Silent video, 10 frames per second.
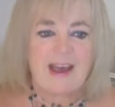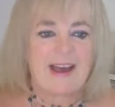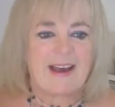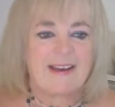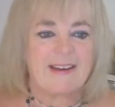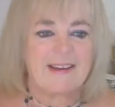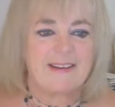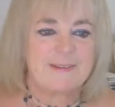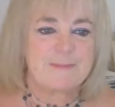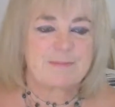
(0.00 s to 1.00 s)

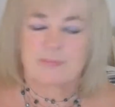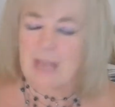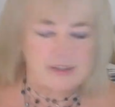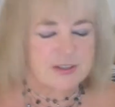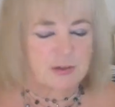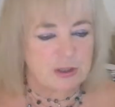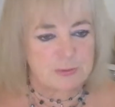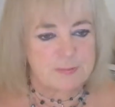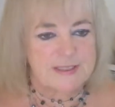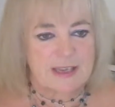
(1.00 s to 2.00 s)

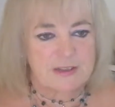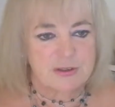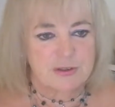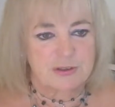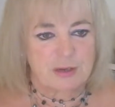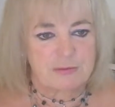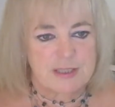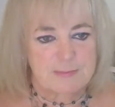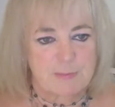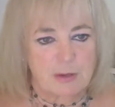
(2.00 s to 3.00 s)
Upstairs. You could only
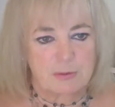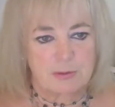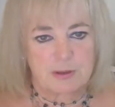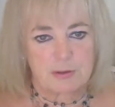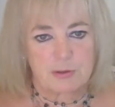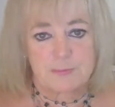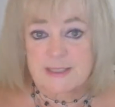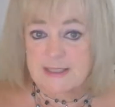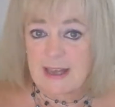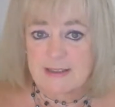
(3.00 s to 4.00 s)
smoke
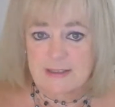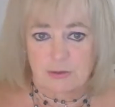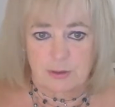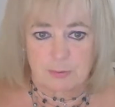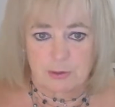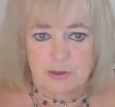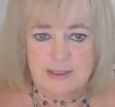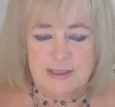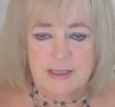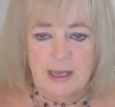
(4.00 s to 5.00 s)
upstairs on the
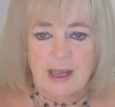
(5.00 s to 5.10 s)
bus.